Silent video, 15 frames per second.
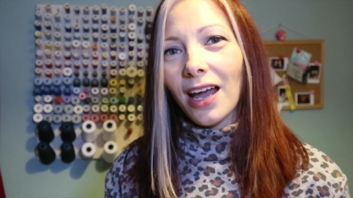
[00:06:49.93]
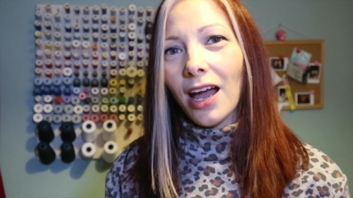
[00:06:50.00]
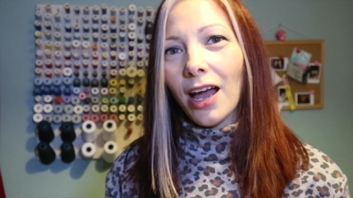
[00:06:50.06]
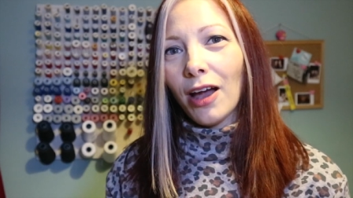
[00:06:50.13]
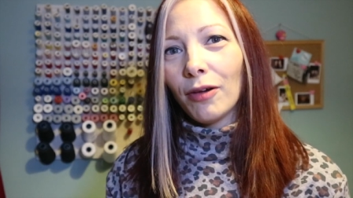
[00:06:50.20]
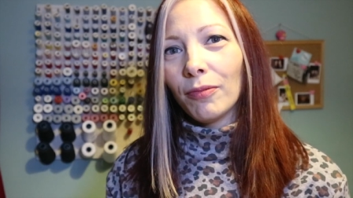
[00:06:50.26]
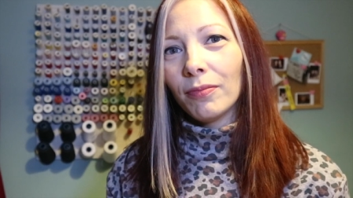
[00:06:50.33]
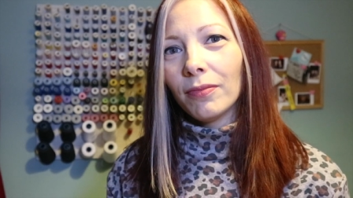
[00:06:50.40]

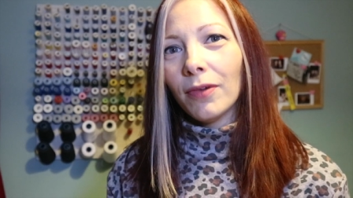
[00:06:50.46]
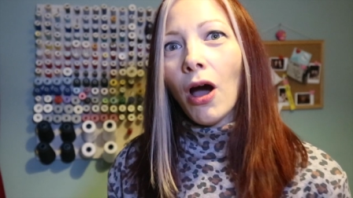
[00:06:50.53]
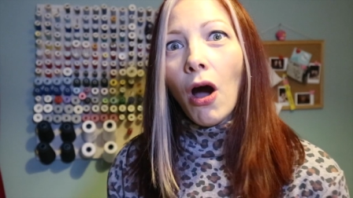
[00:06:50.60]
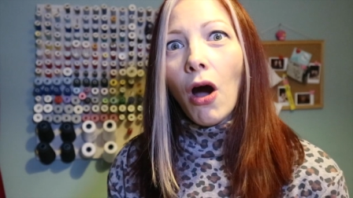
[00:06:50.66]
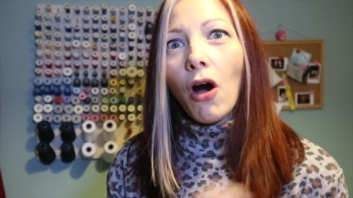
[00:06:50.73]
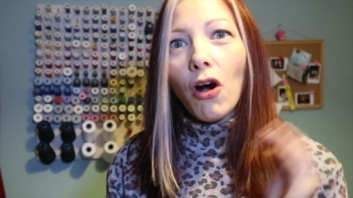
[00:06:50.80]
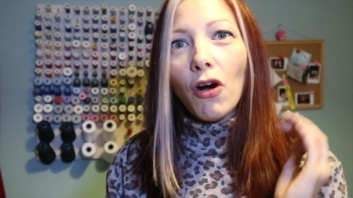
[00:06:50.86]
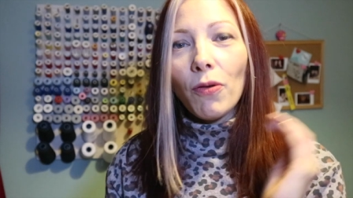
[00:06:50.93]

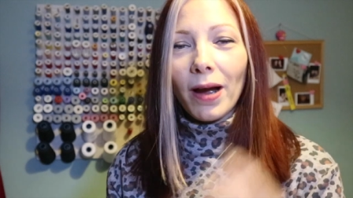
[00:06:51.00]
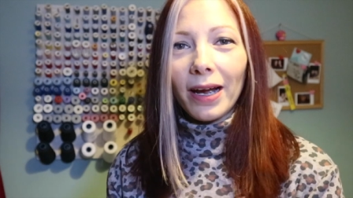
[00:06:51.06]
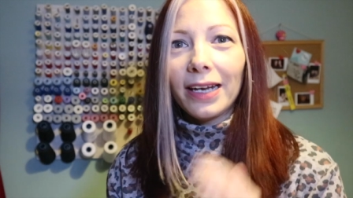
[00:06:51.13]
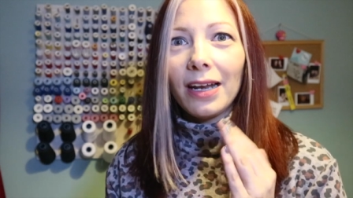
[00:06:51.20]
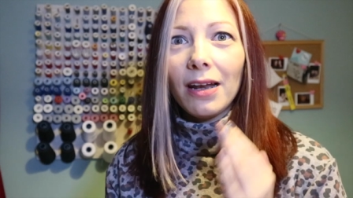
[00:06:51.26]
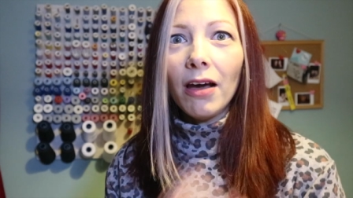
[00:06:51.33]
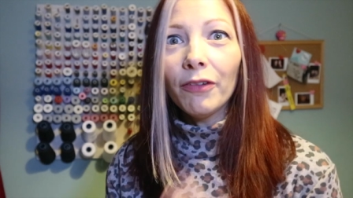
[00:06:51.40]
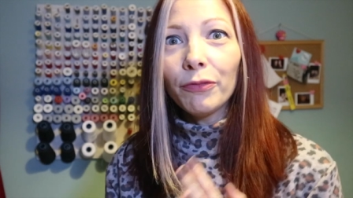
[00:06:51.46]
"Oh, I
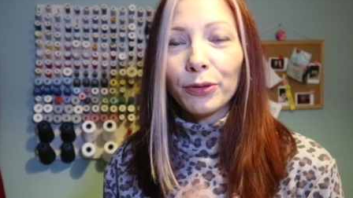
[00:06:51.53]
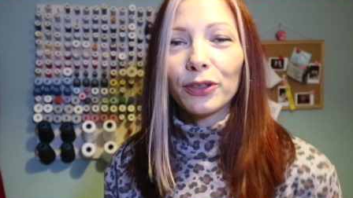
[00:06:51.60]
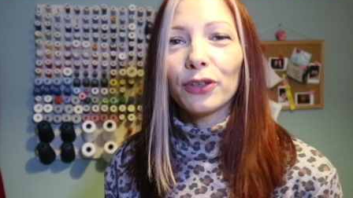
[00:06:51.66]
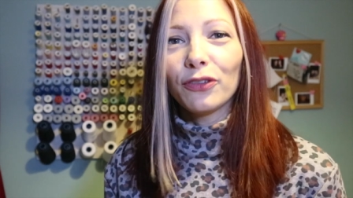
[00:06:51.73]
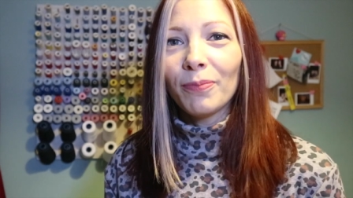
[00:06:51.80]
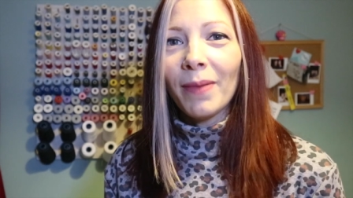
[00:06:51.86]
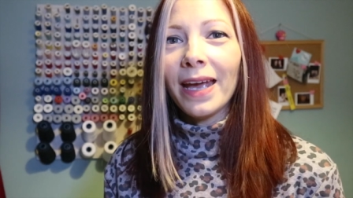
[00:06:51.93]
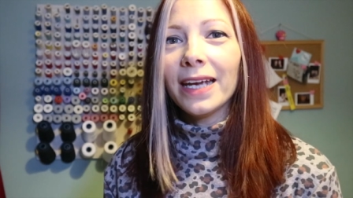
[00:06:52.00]
love what
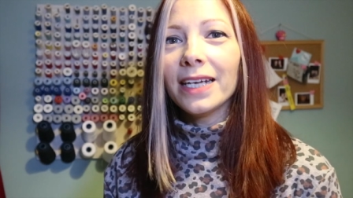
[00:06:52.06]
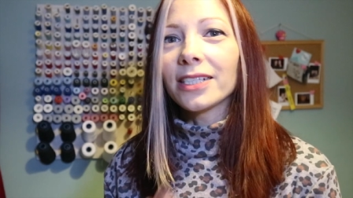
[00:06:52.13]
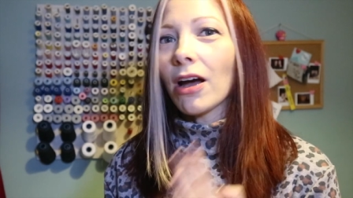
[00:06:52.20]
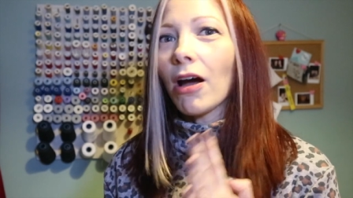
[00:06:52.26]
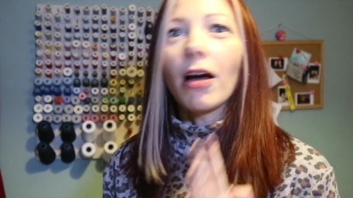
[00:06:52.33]
you've made,